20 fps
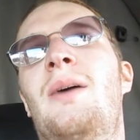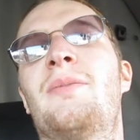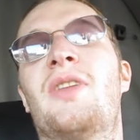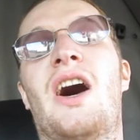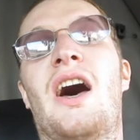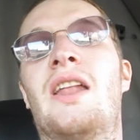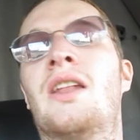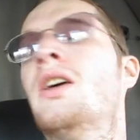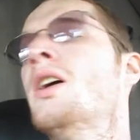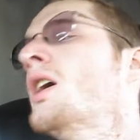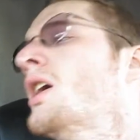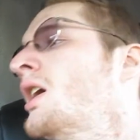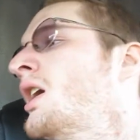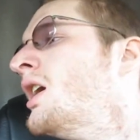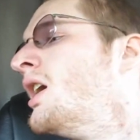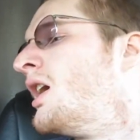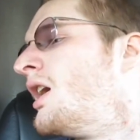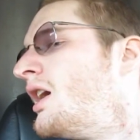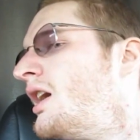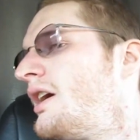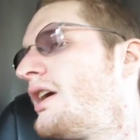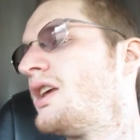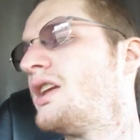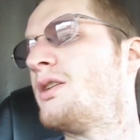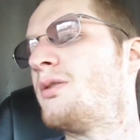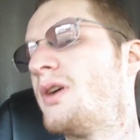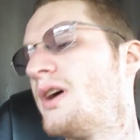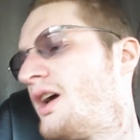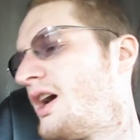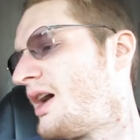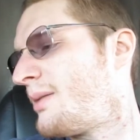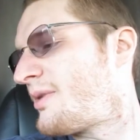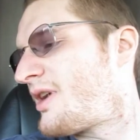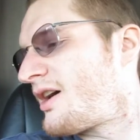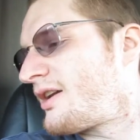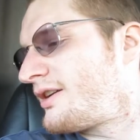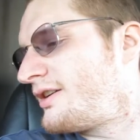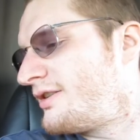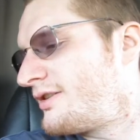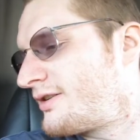I'm not. Anyway, I'm
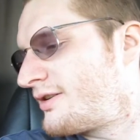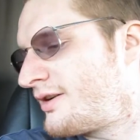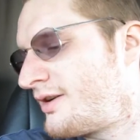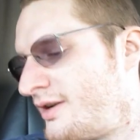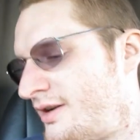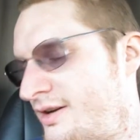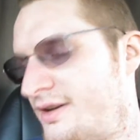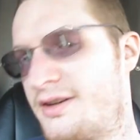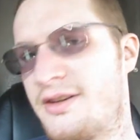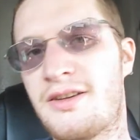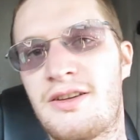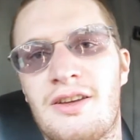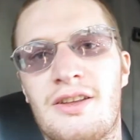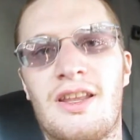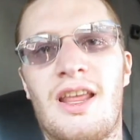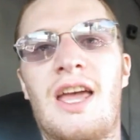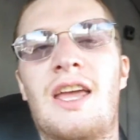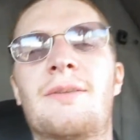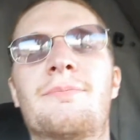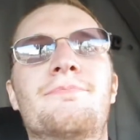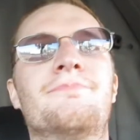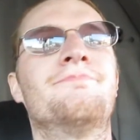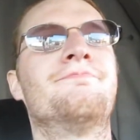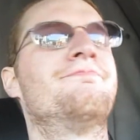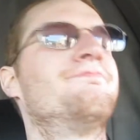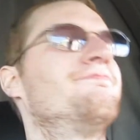out of here. Good night.